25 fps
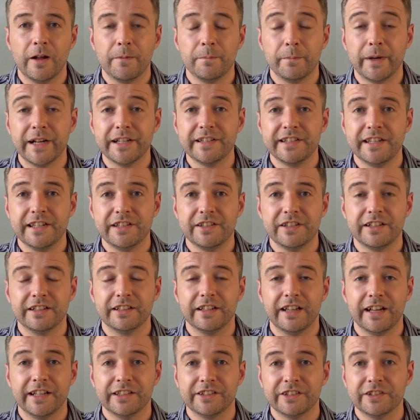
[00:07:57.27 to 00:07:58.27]
my teaching
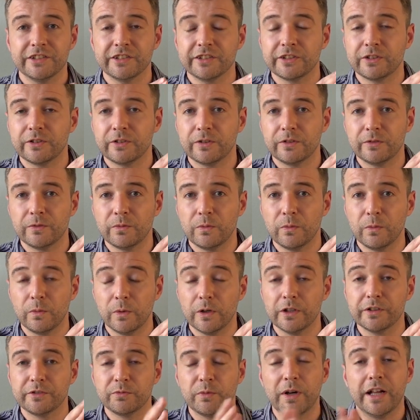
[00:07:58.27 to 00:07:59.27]
license
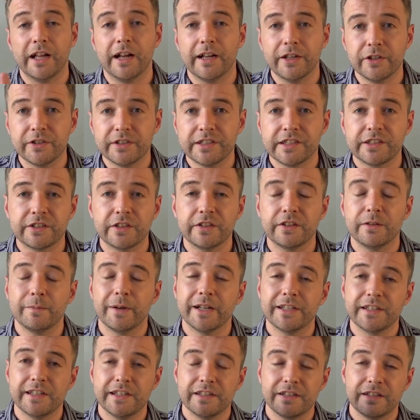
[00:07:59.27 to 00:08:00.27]
was, well, I understood that
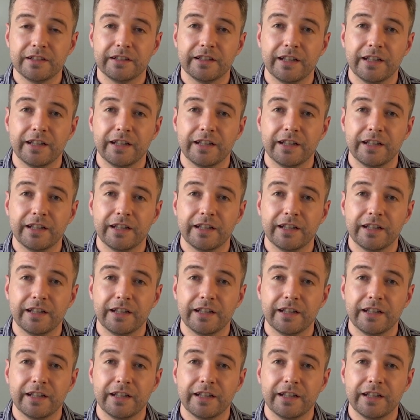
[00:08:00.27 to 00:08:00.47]
my teaching